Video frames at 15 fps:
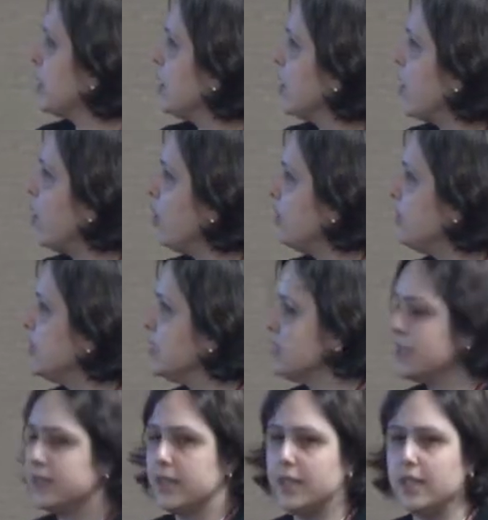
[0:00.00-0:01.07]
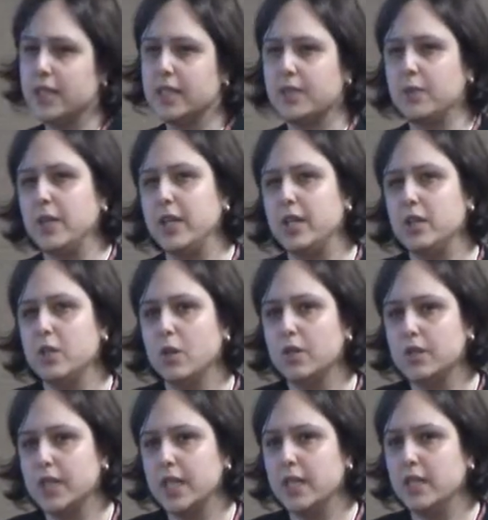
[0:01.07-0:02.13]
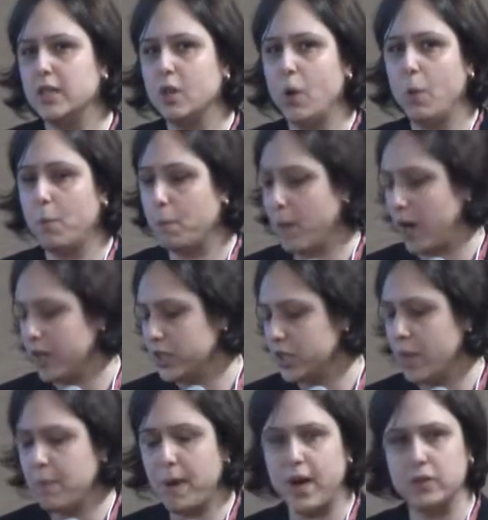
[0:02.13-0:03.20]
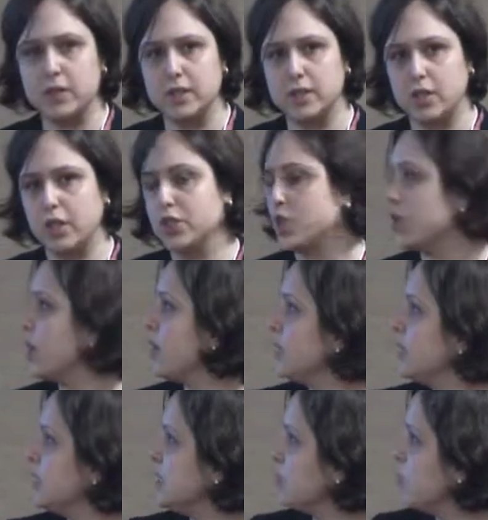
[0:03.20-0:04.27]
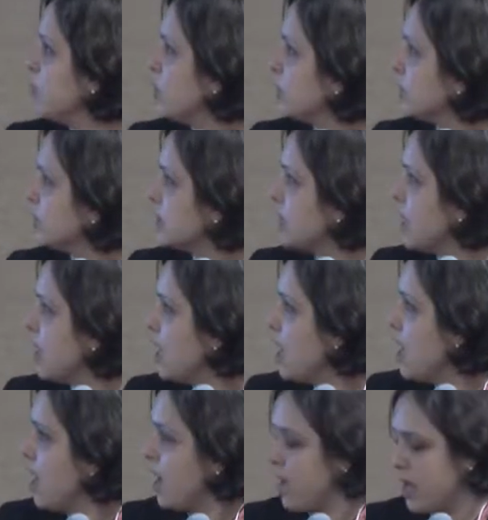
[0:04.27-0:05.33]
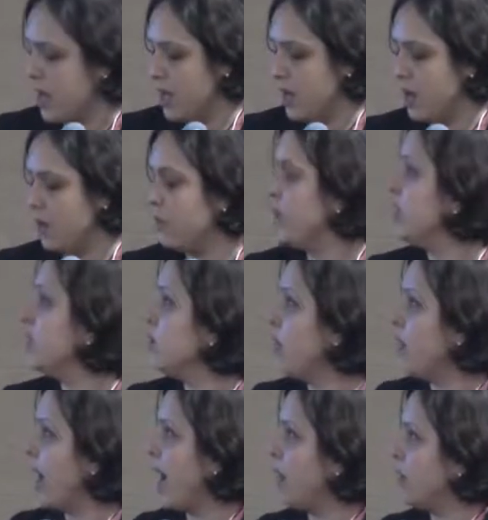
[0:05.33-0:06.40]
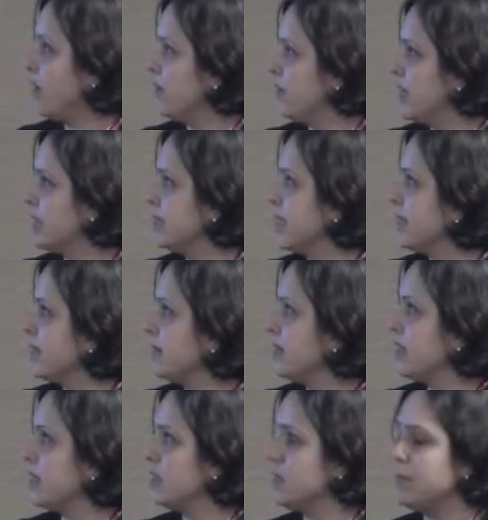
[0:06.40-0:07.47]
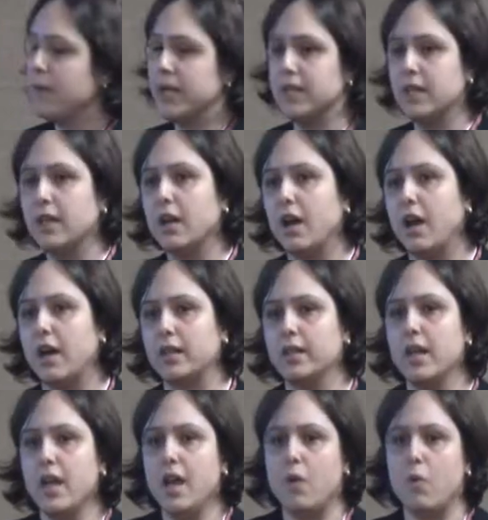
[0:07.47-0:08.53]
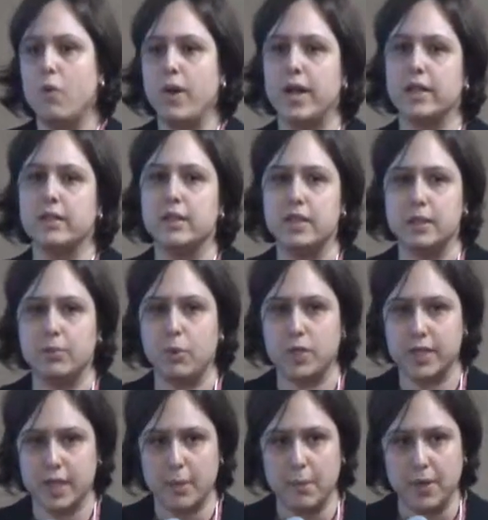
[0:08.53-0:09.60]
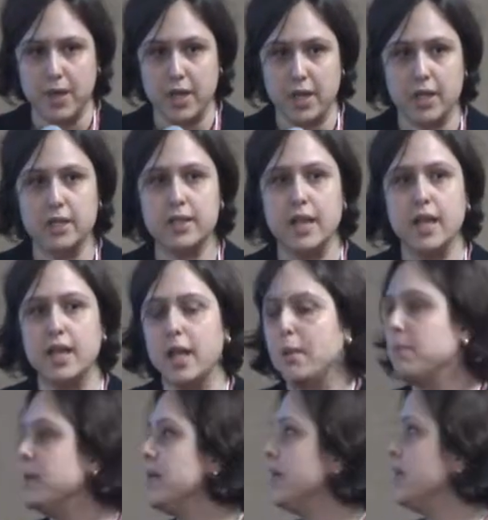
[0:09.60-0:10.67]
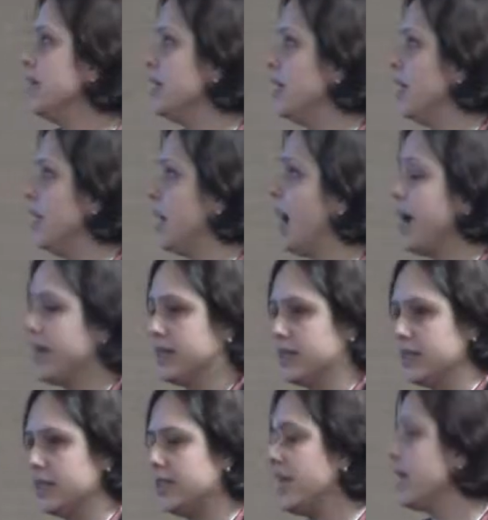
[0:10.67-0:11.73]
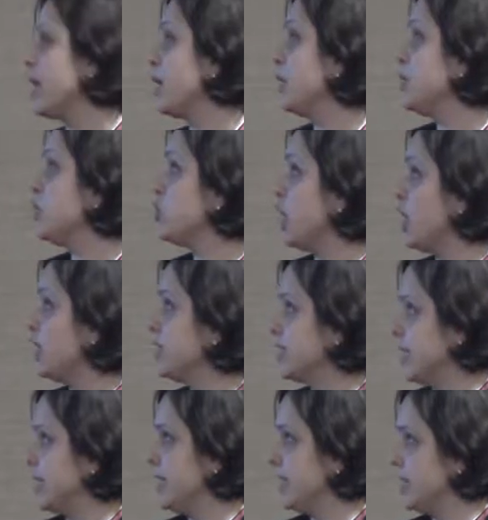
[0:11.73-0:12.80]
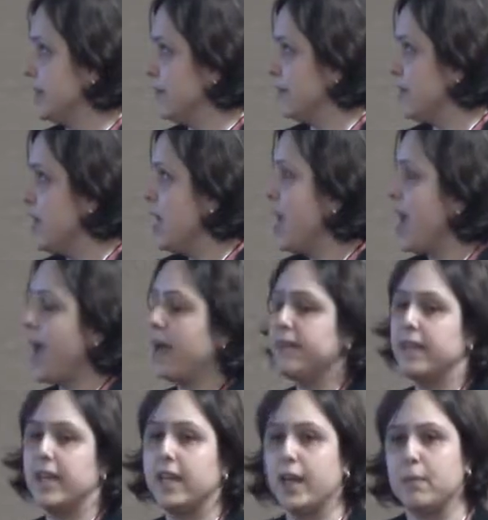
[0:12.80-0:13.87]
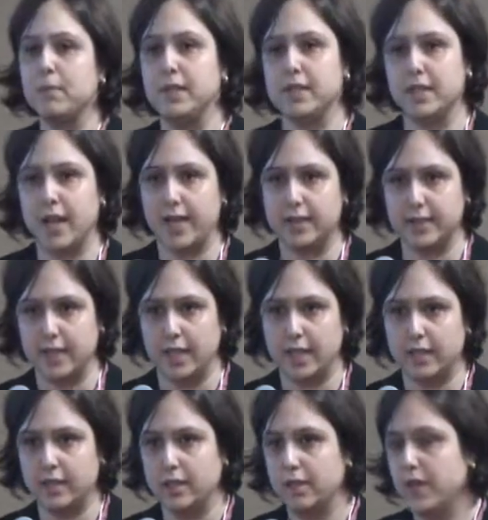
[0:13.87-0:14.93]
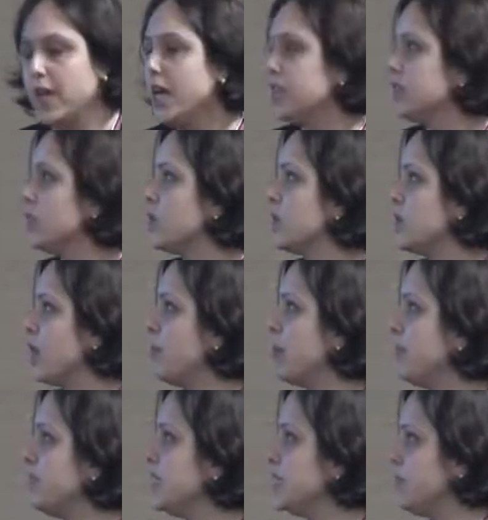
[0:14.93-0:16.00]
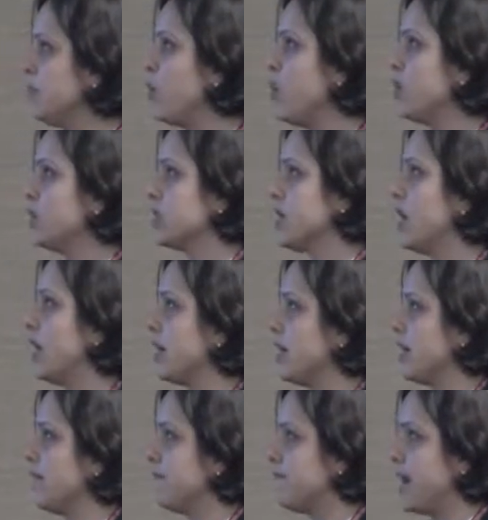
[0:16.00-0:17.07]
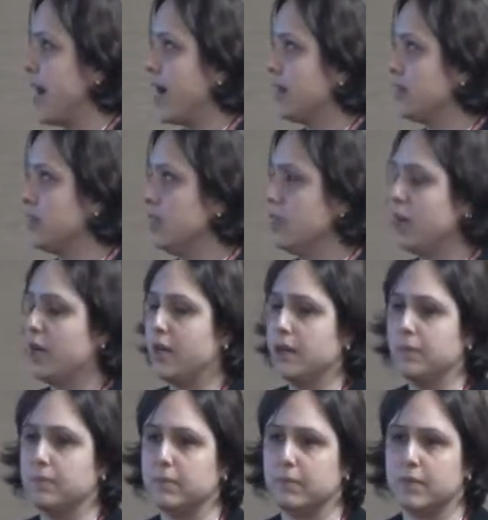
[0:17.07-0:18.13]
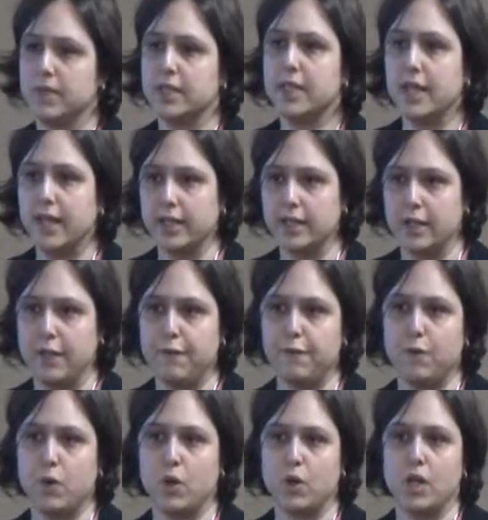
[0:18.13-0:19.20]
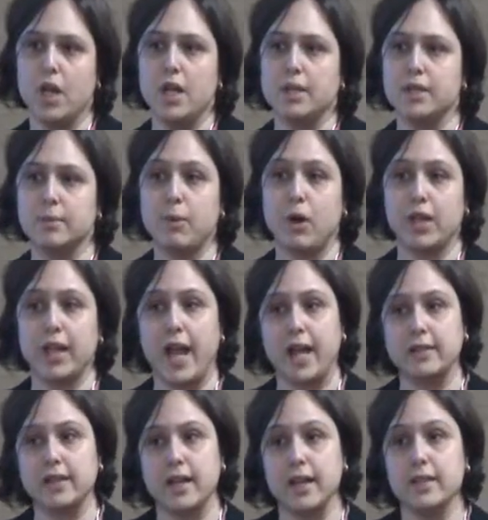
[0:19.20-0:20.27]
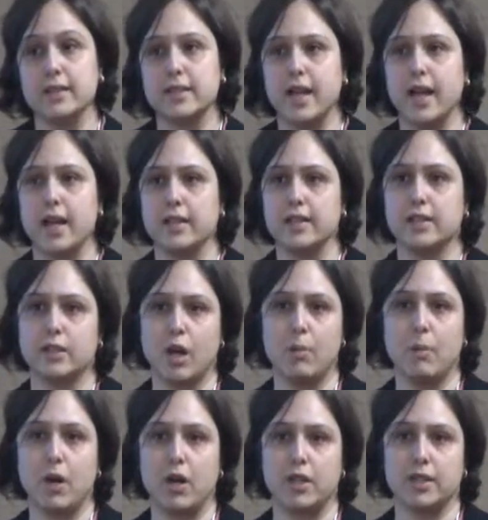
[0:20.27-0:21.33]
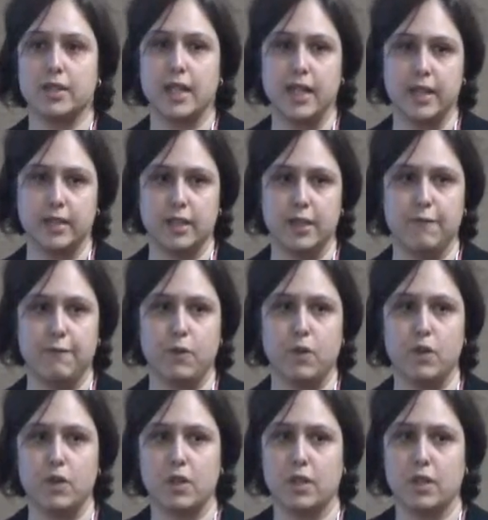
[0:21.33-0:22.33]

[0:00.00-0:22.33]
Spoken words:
all of these studies, we don't really know much about the structure of these pores. We know, however, that depending on where these pores appear, they can be ions, they can be charge selective, and they can be size selective. So some of these pores are, in fact, selective for small cations, and some are selective for